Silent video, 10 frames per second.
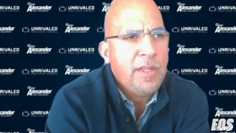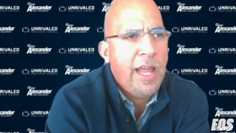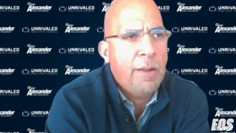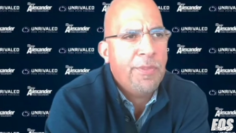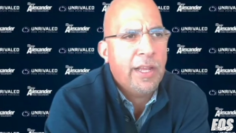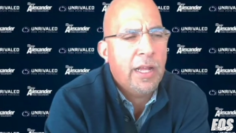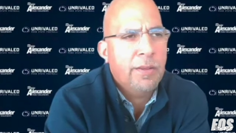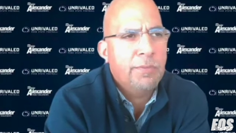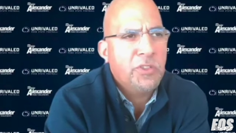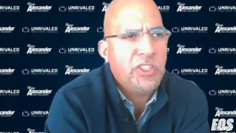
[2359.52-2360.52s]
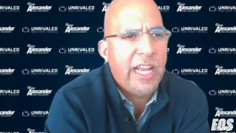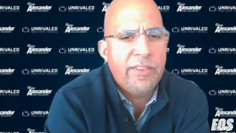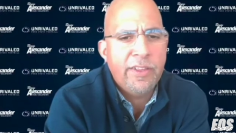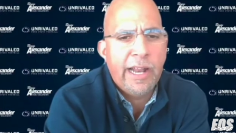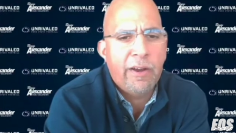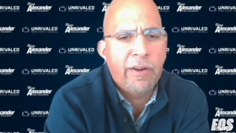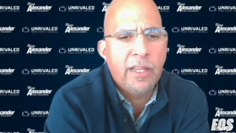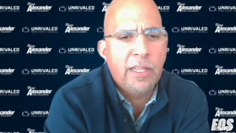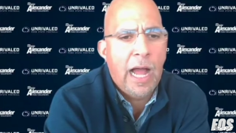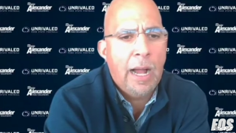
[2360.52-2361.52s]
and I think I'm standing there in
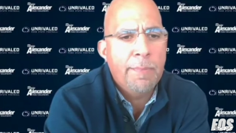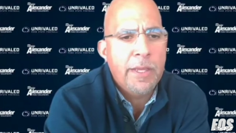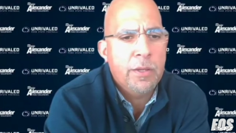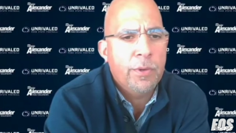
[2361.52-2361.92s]
the lobby